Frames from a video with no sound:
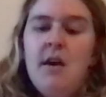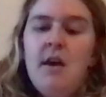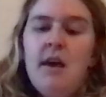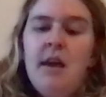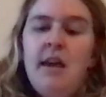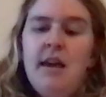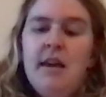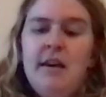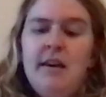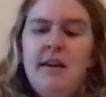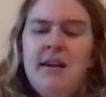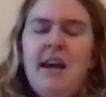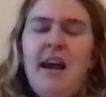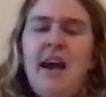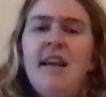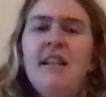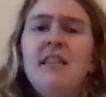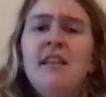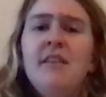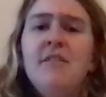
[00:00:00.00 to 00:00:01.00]
And
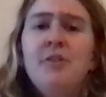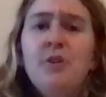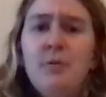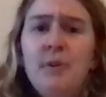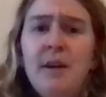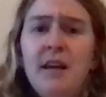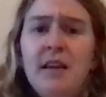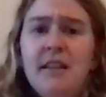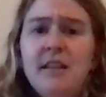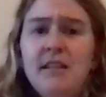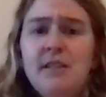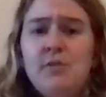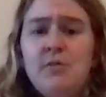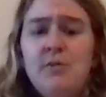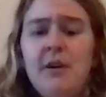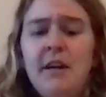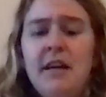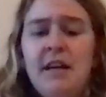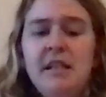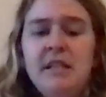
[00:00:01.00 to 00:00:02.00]
I love the way the
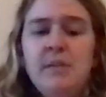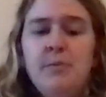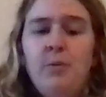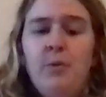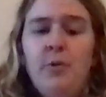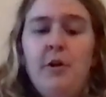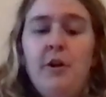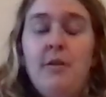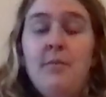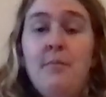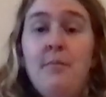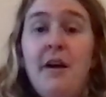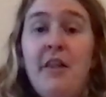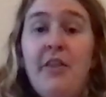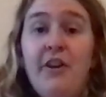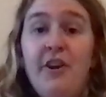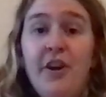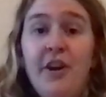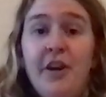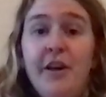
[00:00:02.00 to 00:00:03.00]
story explored
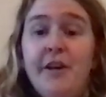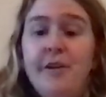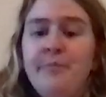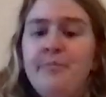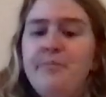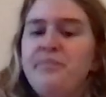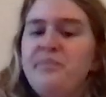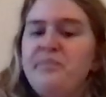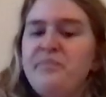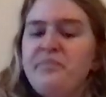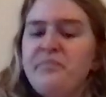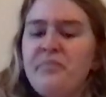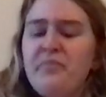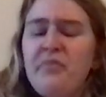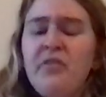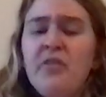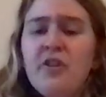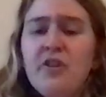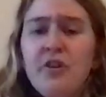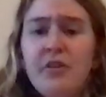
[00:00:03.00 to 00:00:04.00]
motherhood,
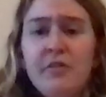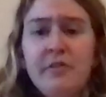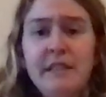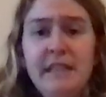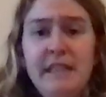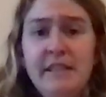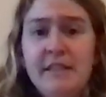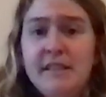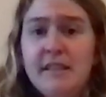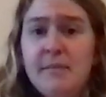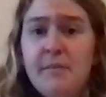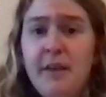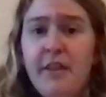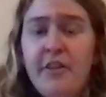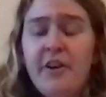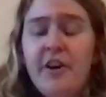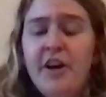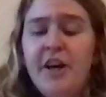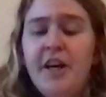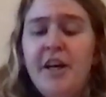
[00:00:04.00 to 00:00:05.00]
careers in
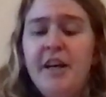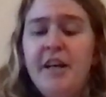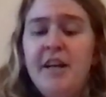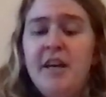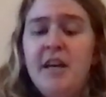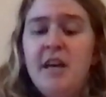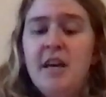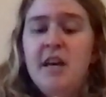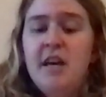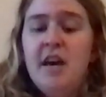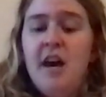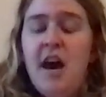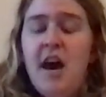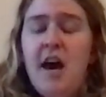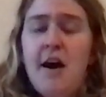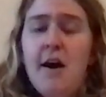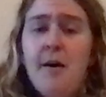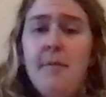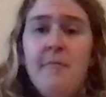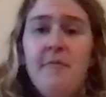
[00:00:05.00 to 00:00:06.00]
motherhood,
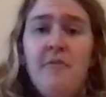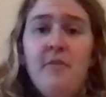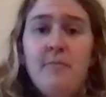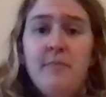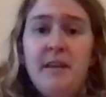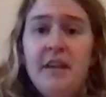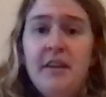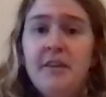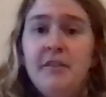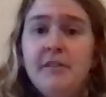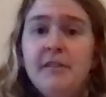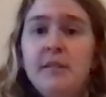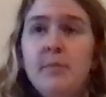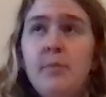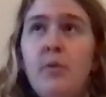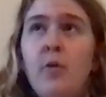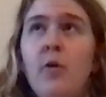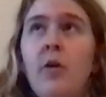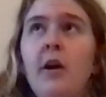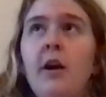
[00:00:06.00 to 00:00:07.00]
familial
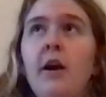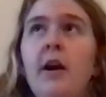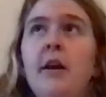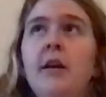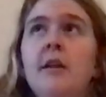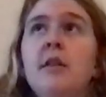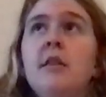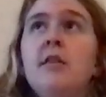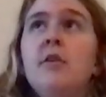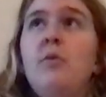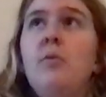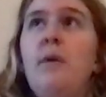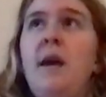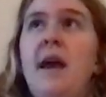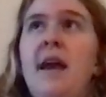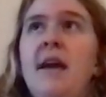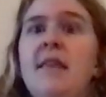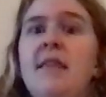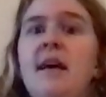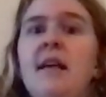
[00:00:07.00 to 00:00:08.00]
support, the
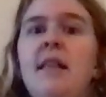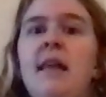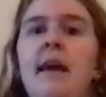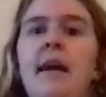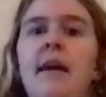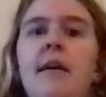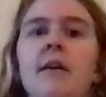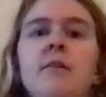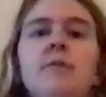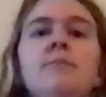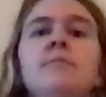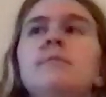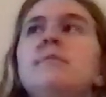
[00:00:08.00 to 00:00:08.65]
way that, like,